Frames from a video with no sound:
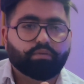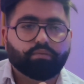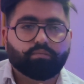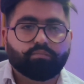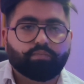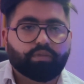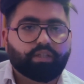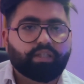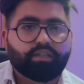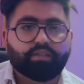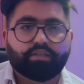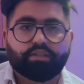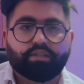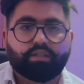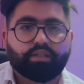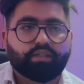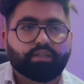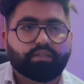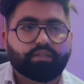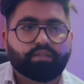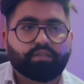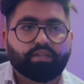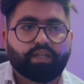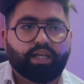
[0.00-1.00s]
these
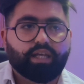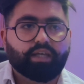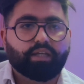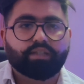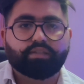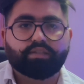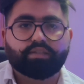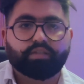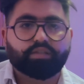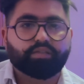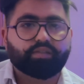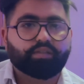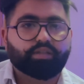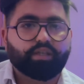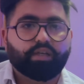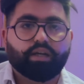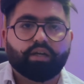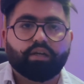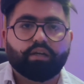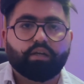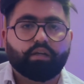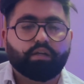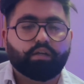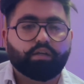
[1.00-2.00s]
days, like I just
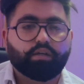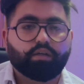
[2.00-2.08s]
said,